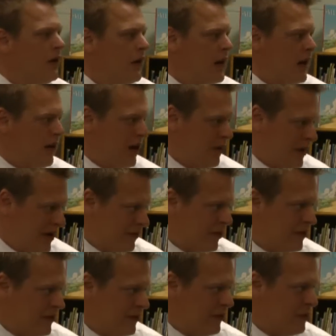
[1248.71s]
Now,
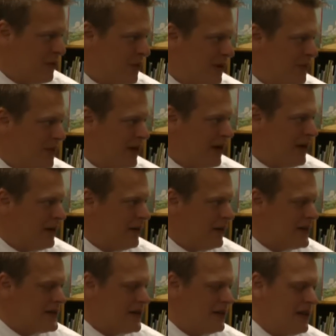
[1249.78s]
however, if you remember,
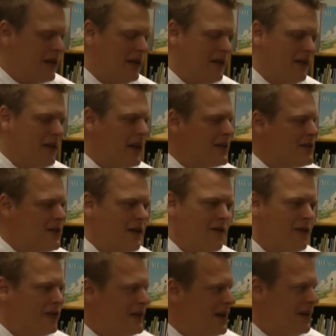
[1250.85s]
I said that the next 7
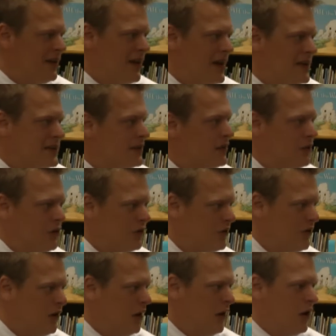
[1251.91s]
or 10 days
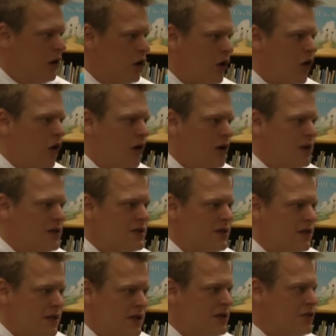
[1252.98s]
could cause
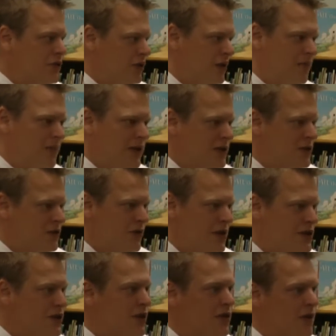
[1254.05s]
the district
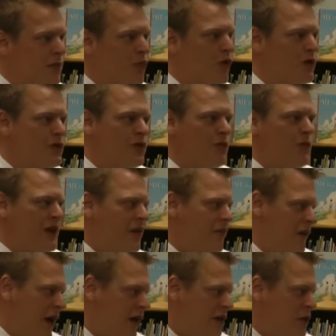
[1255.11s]
administration and the board to
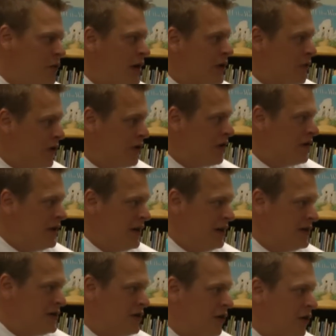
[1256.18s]
reevaluate what our
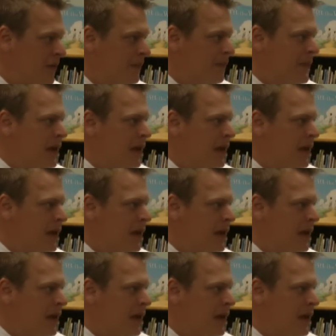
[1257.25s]
needs are.